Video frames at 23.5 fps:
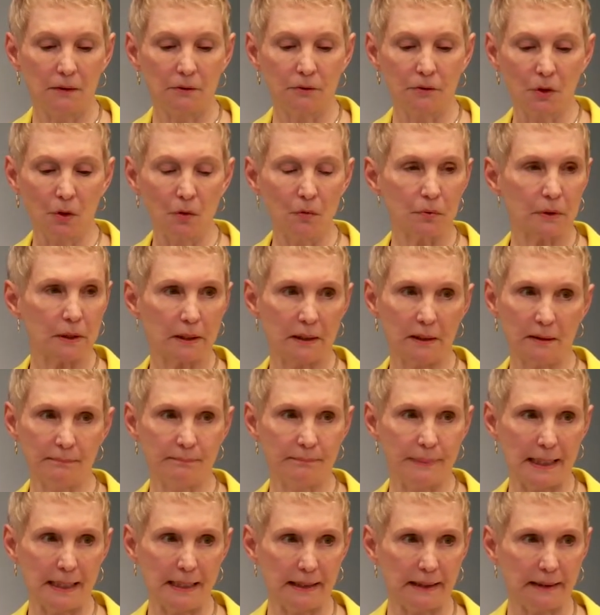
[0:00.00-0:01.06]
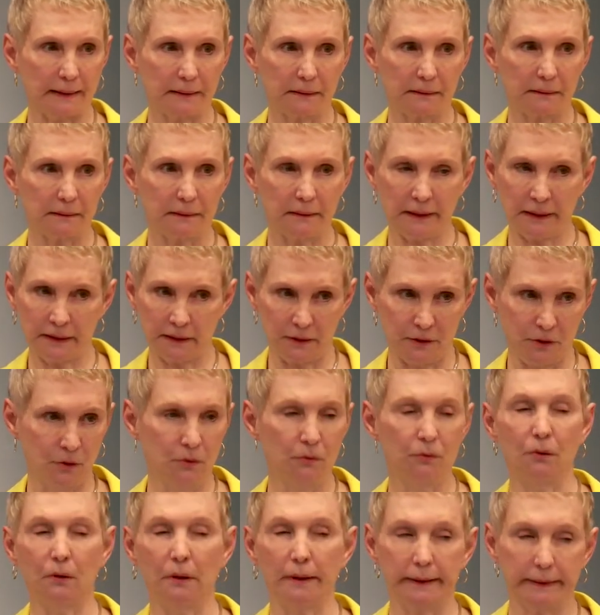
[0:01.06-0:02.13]
don't come back and
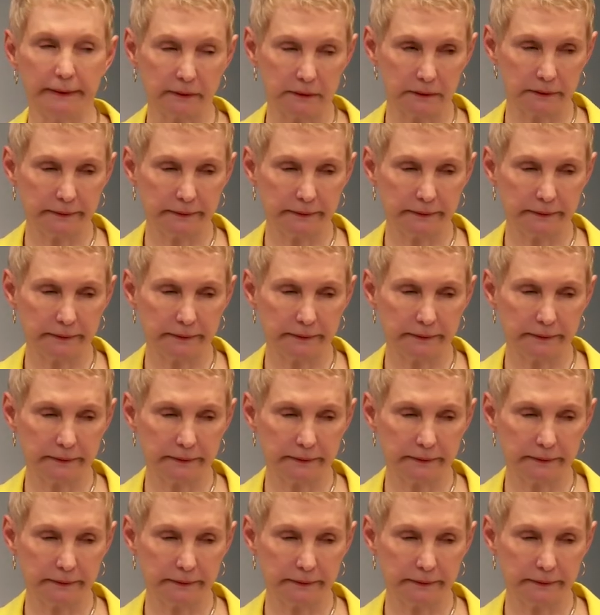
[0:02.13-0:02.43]
Google it.